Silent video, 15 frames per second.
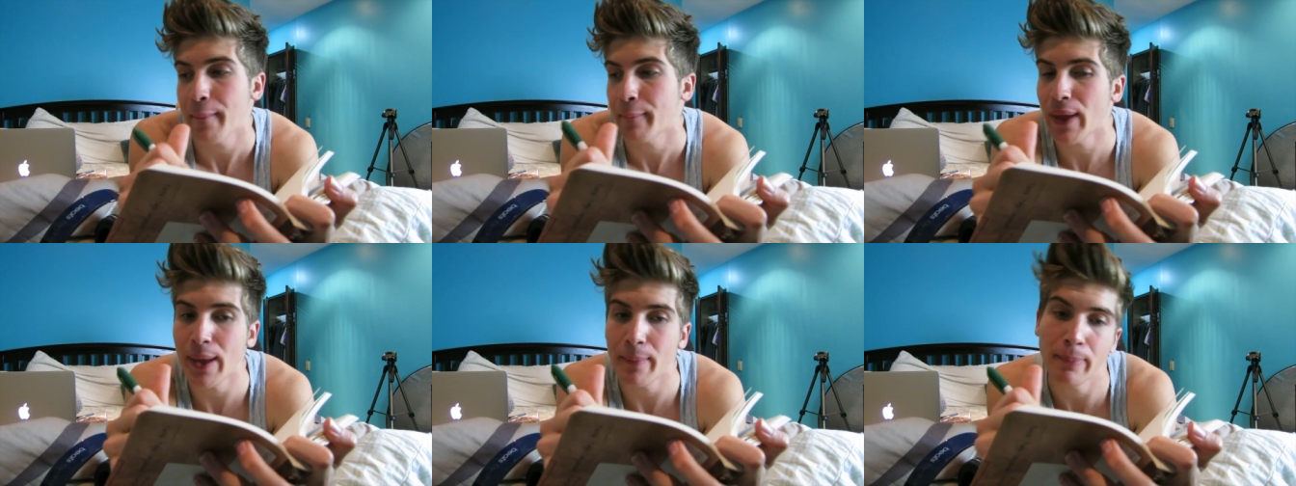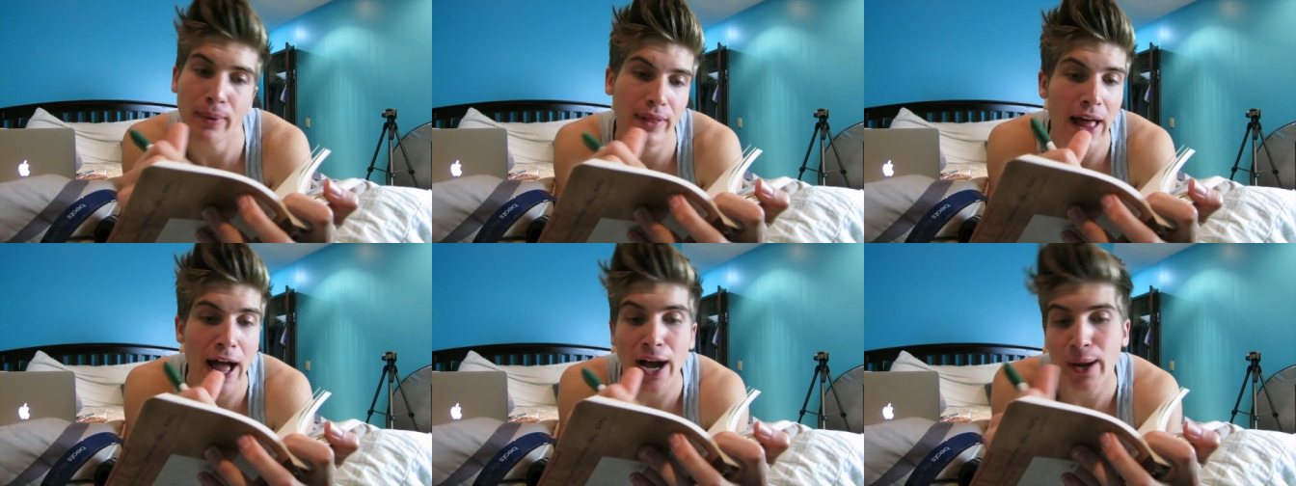
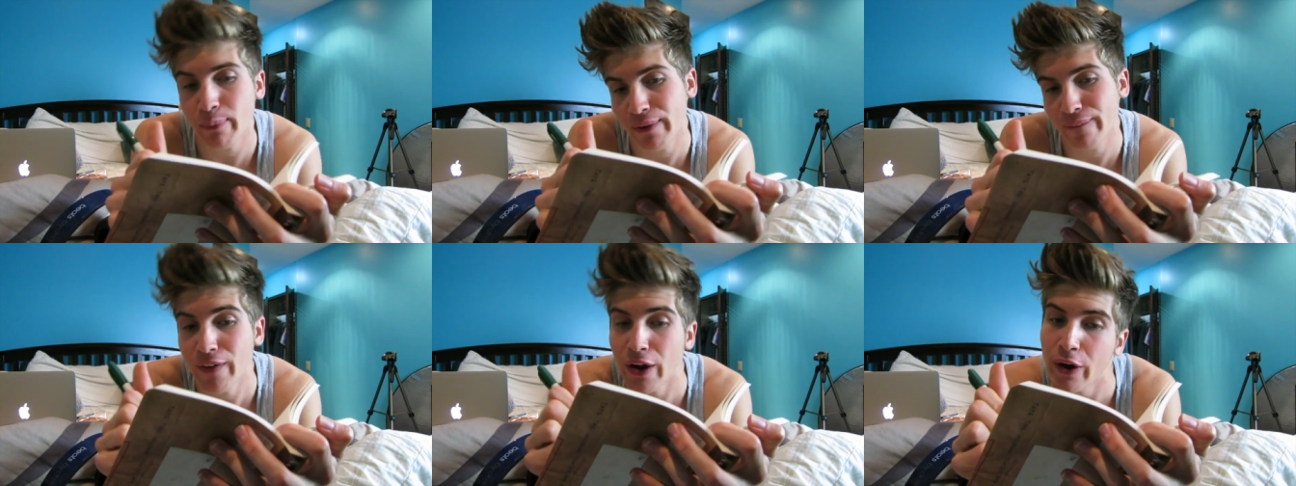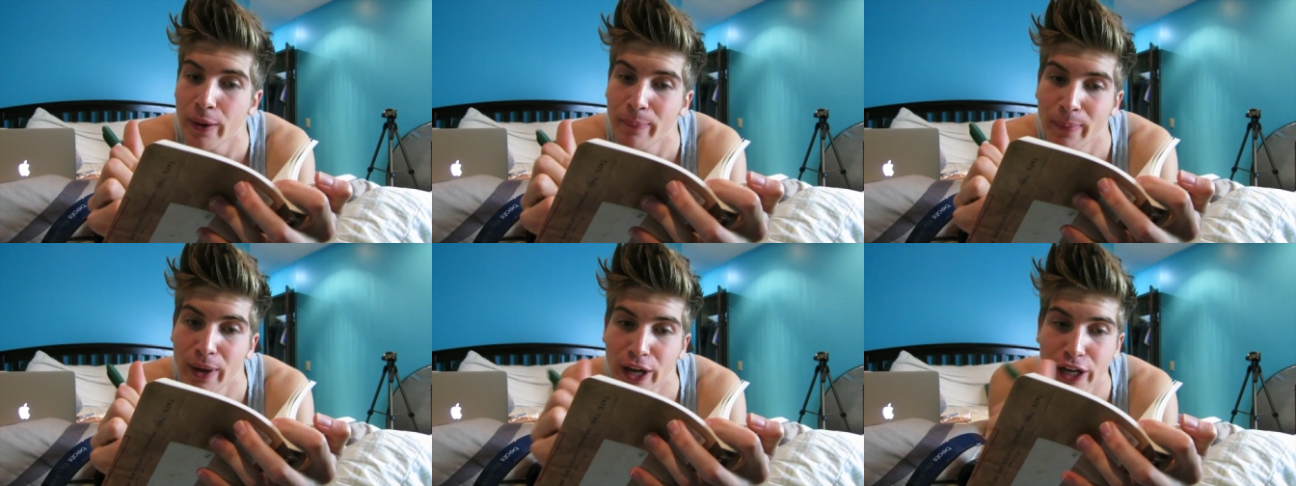people like me
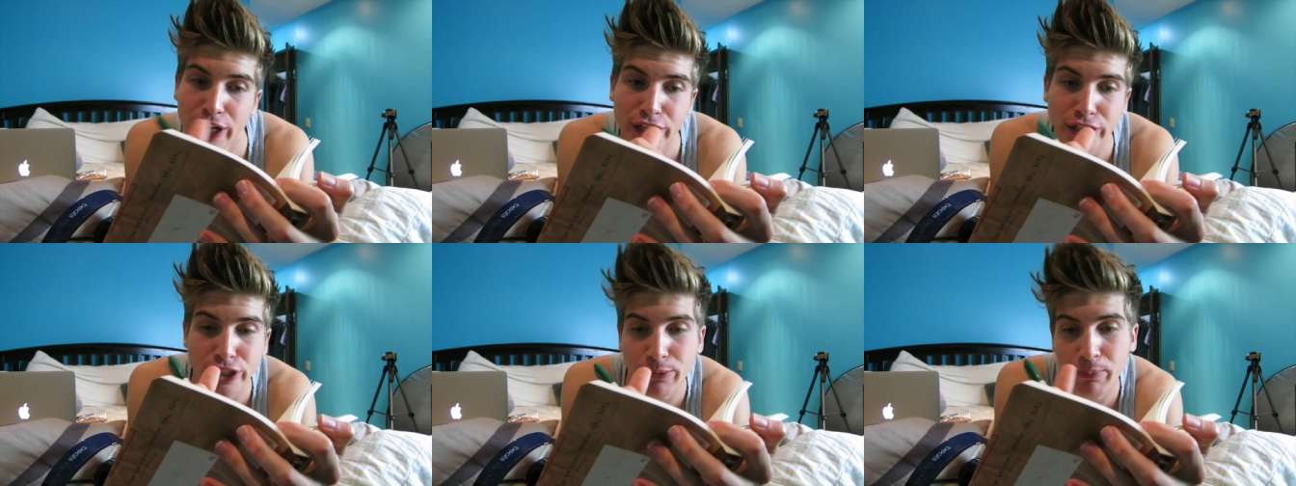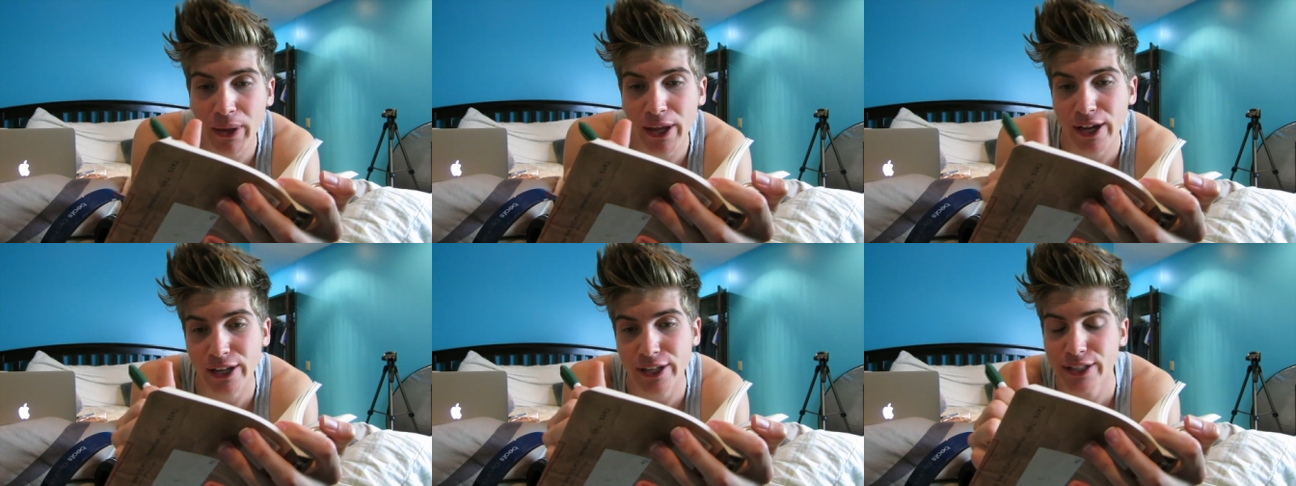very much
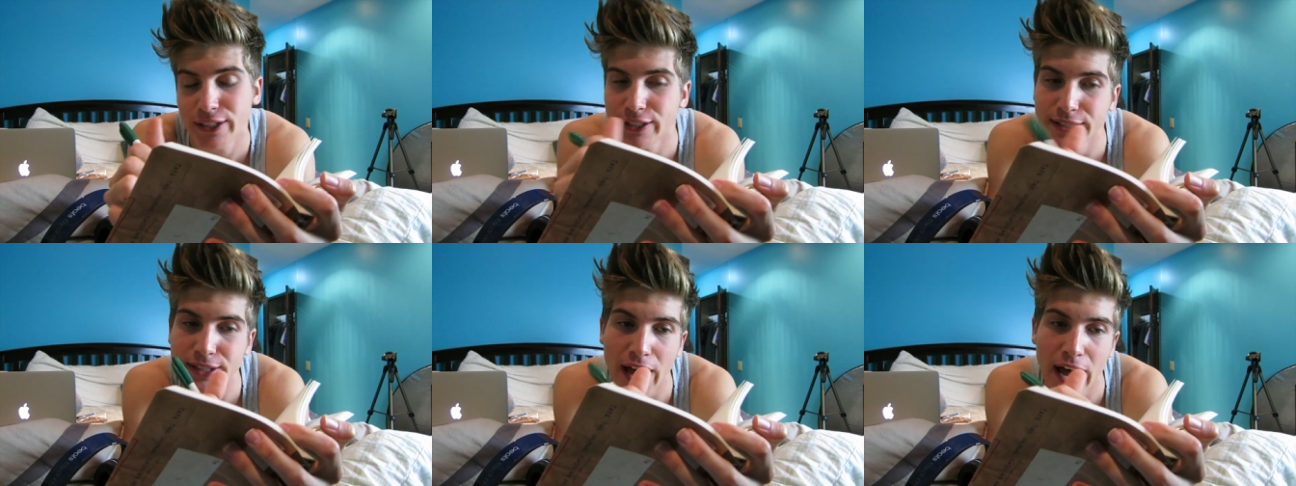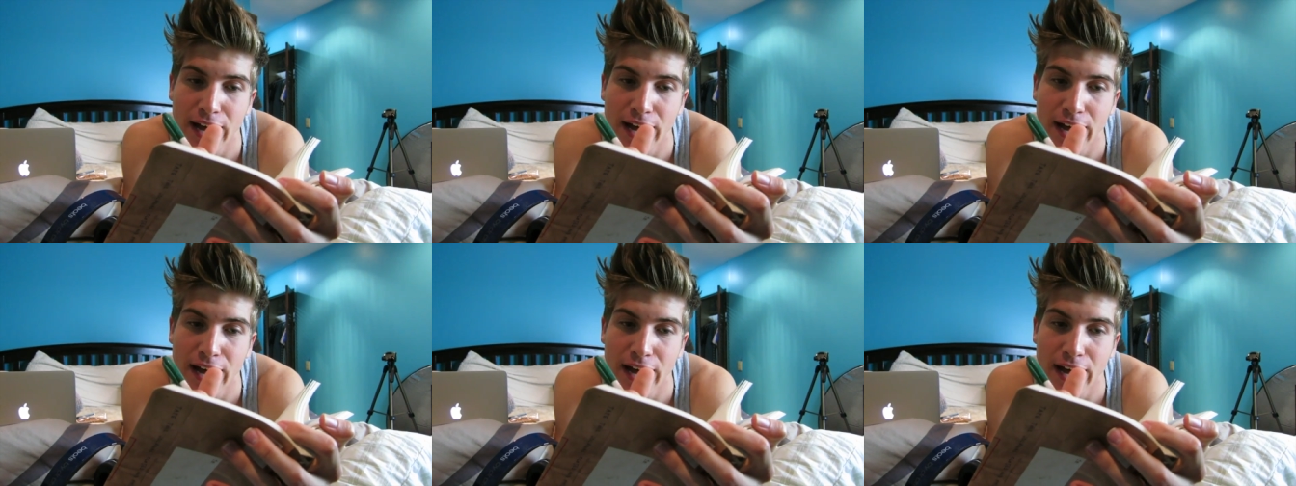because